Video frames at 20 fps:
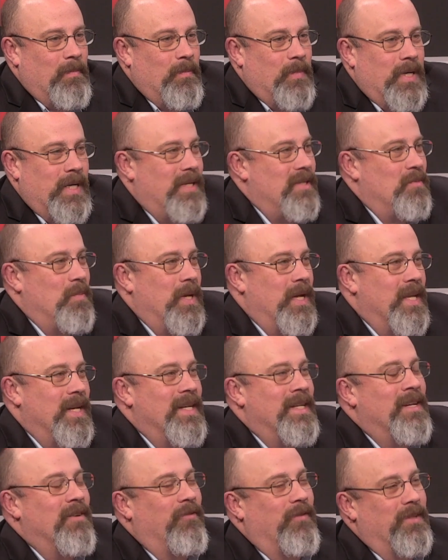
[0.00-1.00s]
but it doesn't make
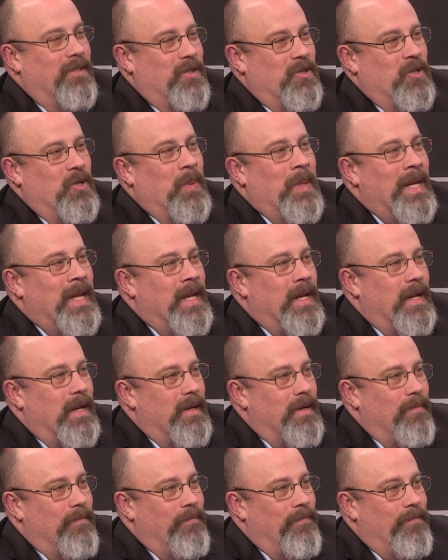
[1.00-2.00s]
any difference because you need it.
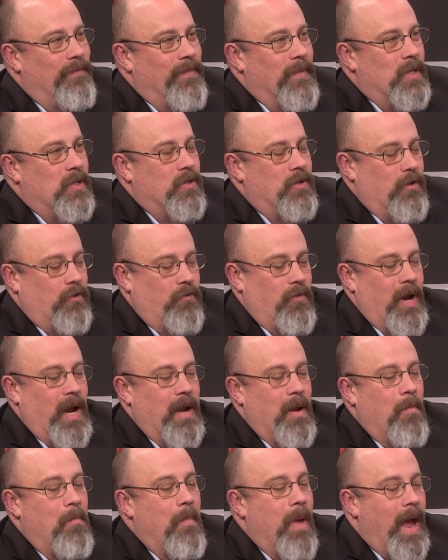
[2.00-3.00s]
So you're
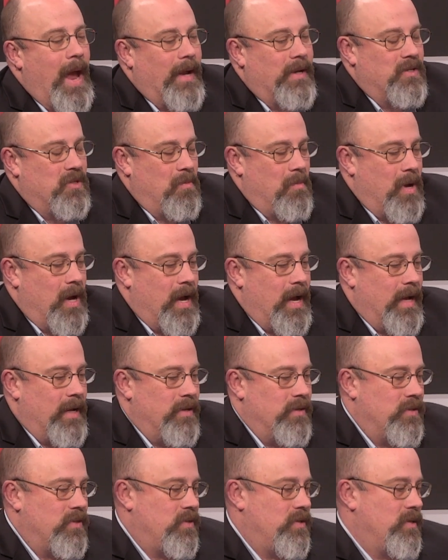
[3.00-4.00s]
trying to
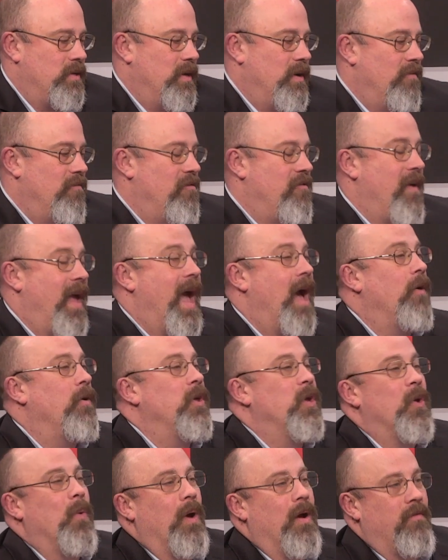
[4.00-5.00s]
maximize
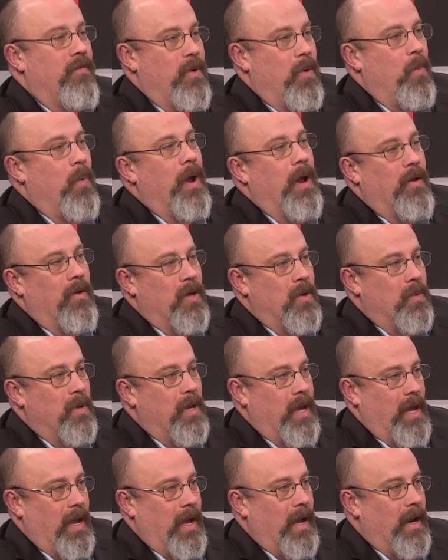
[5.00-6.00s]
value everywhere you
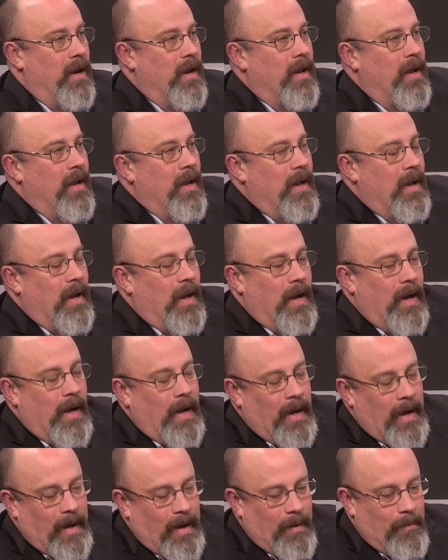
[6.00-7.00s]
can.
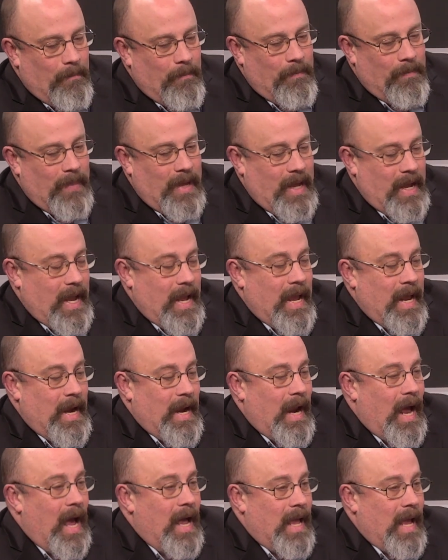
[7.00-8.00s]

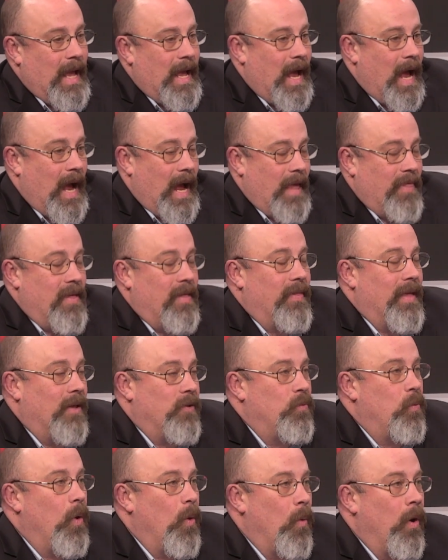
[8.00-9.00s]
And I think
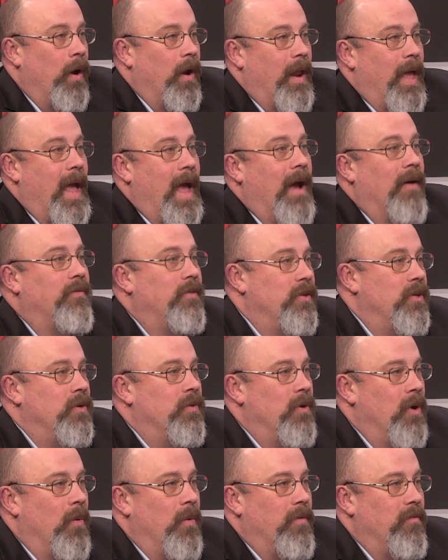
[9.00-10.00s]
that's what we're going to have to
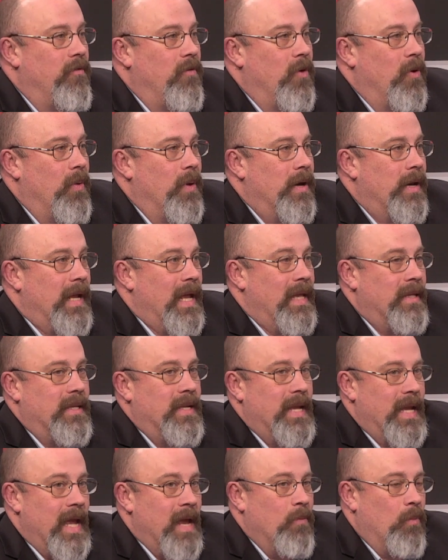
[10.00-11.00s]
do going forward.
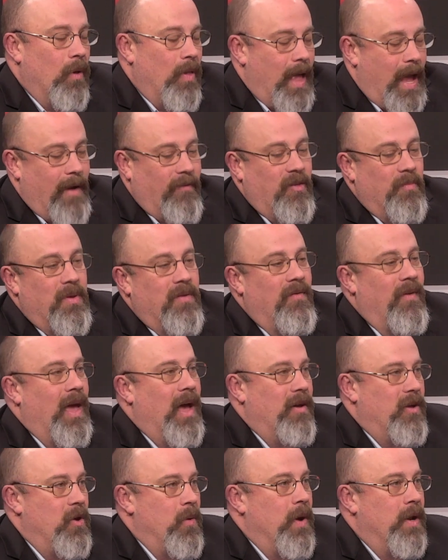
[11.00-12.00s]
It will have to be
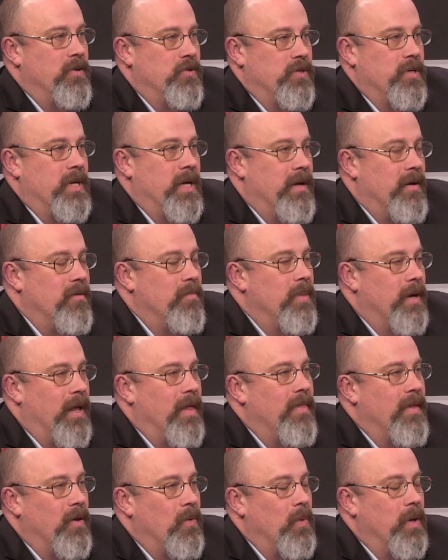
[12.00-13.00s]
value engineered, but
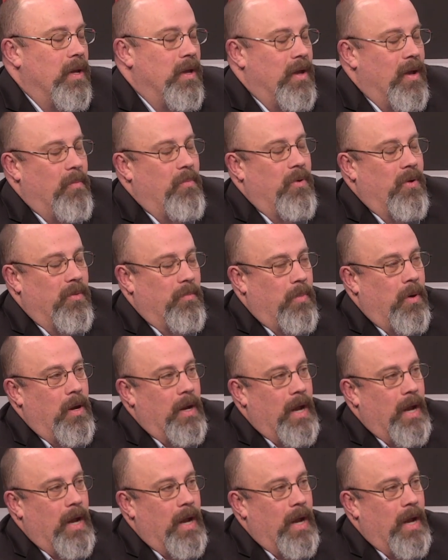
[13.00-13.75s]
I think we can get both.